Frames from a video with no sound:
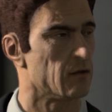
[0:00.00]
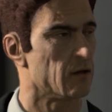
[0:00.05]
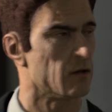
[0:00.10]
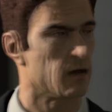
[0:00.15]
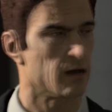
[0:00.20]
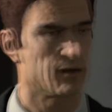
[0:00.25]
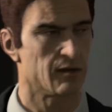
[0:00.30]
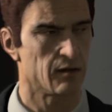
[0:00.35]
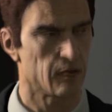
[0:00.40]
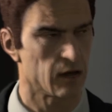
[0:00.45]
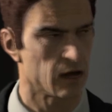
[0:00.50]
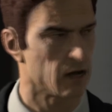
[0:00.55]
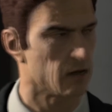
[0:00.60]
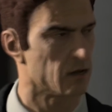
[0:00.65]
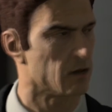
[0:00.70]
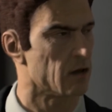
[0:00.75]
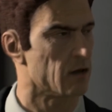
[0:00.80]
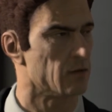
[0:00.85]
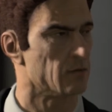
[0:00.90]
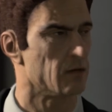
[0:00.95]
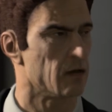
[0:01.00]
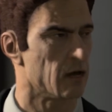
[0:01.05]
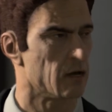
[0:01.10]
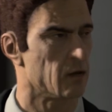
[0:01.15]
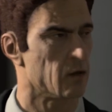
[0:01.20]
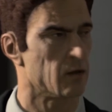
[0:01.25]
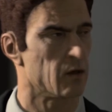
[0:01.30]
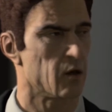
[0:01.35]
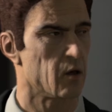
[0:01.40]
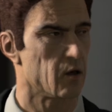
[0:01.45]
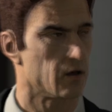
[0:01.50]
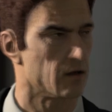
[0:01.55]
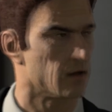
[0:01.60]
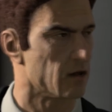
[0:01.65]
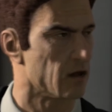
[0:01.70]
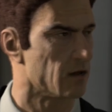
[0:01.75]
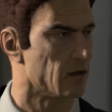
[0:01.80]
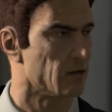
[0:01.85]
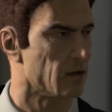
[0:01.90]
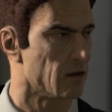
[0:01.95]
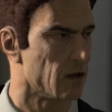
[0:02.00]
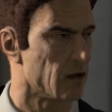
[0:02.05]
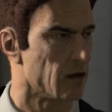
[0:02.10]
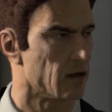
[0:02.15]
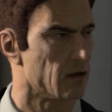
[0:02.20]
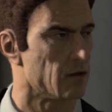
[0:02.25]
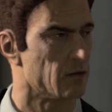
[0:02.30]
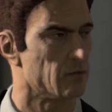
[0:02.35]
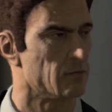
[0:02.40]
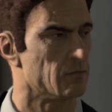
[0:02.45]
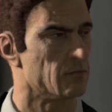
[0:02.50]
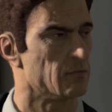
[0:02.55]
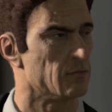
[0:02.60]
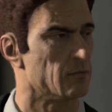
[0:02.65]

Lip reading: You like to share the same bed, do the horizontal tango?